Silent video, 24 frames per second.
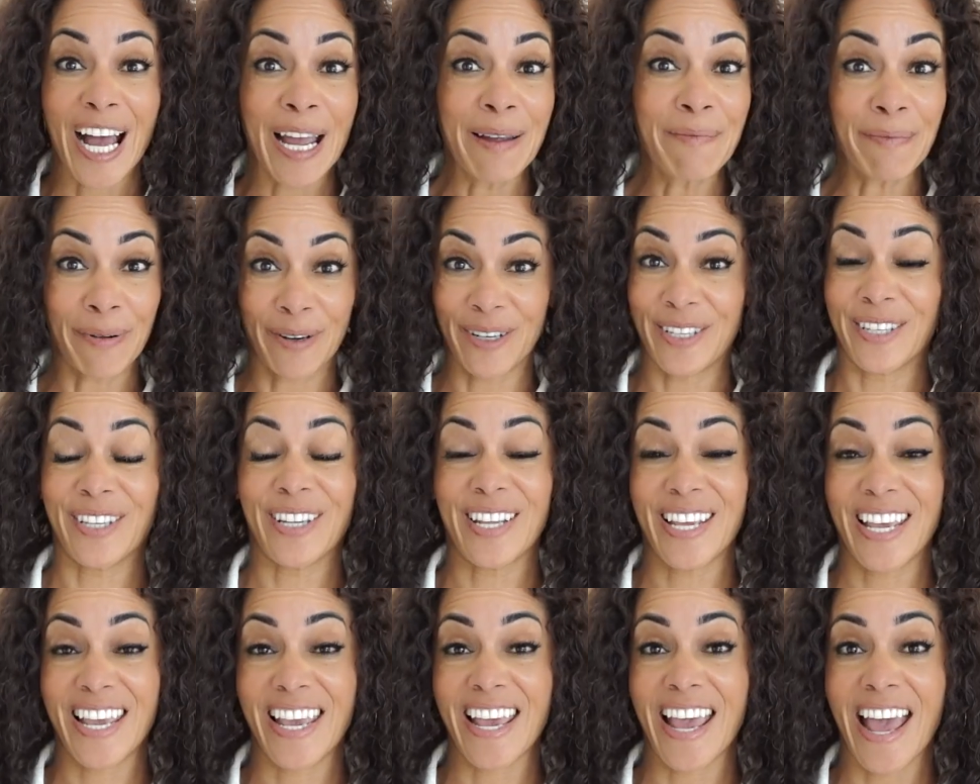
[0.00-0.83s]
I
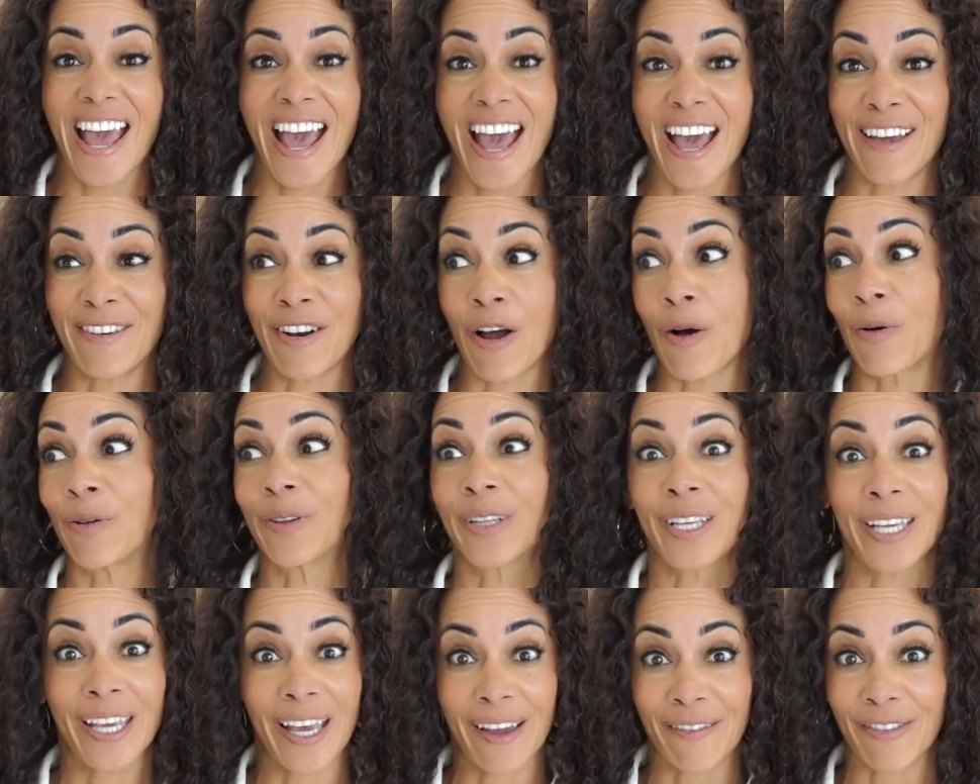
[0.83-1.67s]
personally had
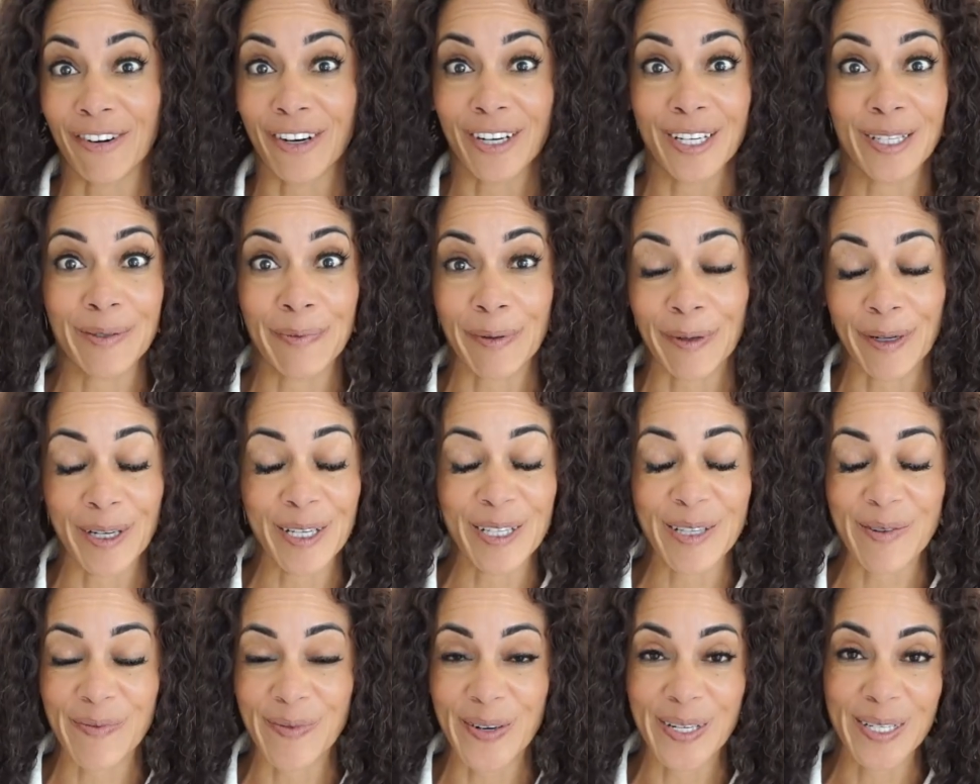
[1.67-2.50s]
only ever
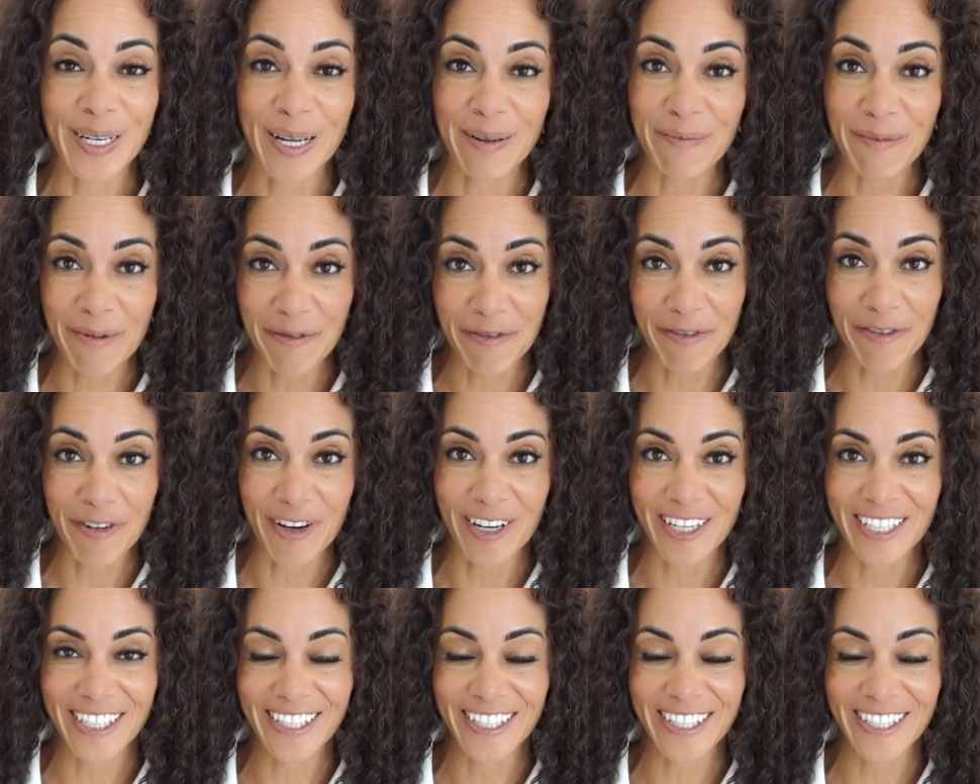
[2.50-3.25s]
experienced one time before.